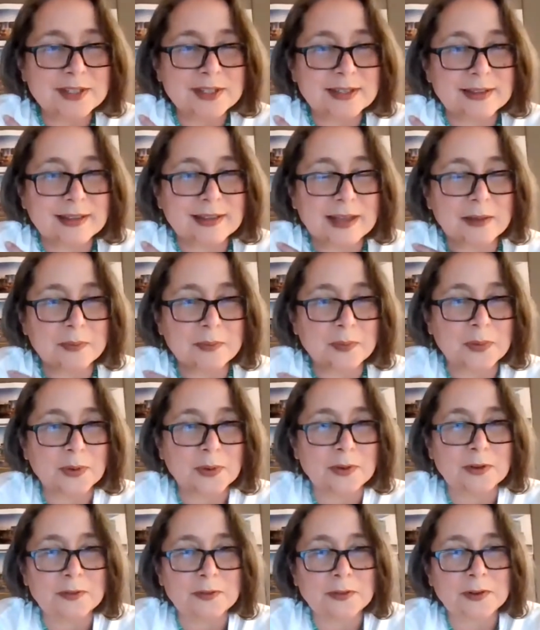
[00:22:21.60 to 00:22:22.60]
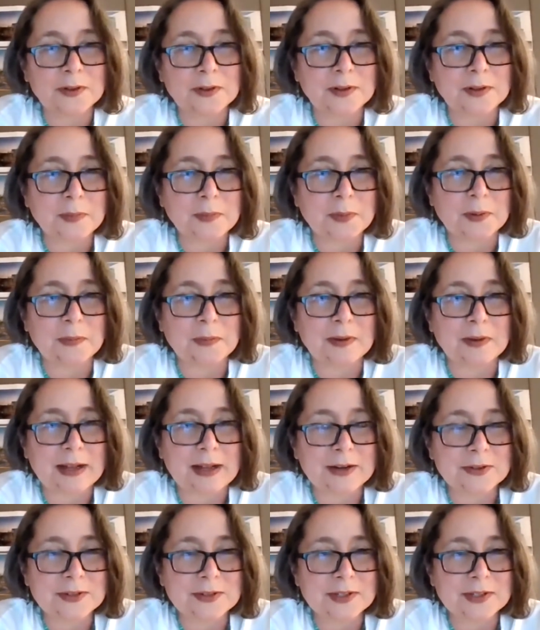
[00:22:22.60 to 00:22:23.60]
in that beautiful
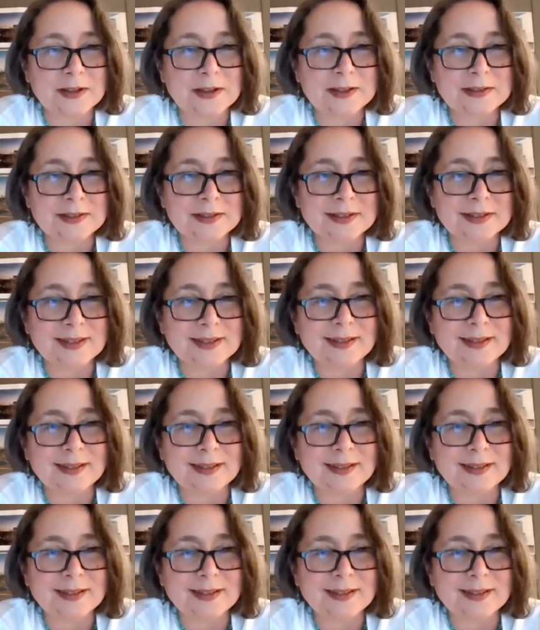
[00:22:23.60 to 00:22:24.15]
poblano sauce?